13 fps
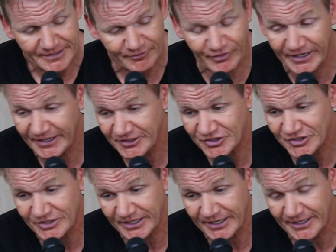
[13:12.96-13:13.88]
village
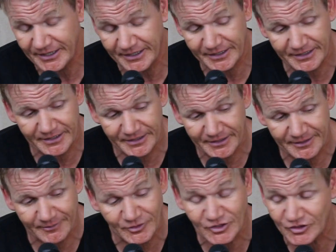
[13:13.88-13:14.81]

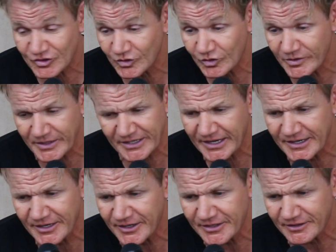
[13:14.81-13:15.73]
in Jordan. I
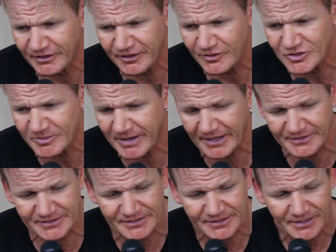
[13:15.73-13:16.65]
learned a huge amount.
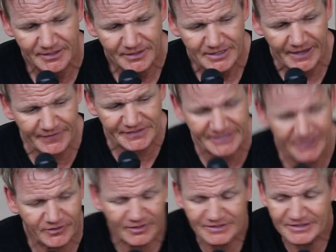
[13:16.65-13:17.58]
The
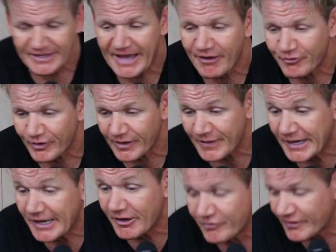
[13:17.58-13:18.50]
secret is the effort and
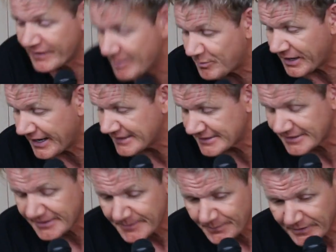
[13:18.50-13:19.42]
the love and the blend,
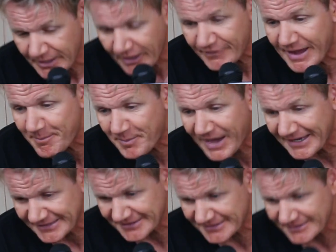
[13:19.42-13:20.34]
that
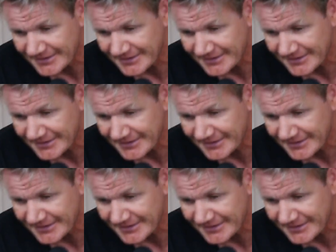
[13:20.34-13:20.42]
pace.